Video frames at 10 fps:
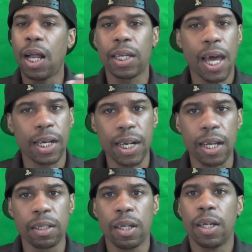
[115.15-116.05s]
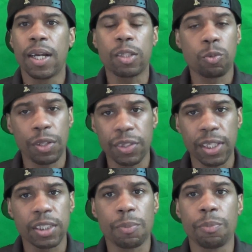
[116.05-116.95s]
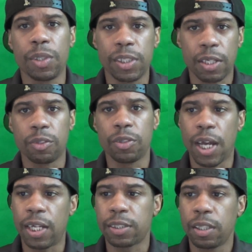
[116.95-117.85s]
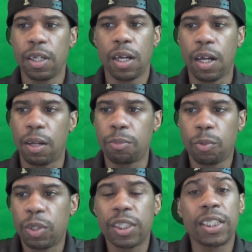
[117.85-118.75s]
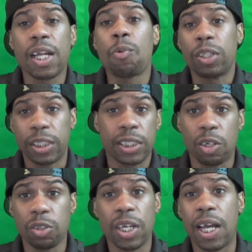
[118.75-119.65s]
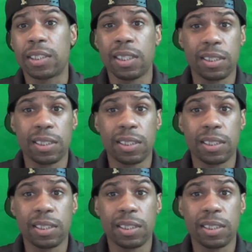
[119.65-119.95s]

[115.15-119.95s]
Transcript: a lot of that. That's one thing I'm gonna be telling you guys. One thing I wanted to tell you guys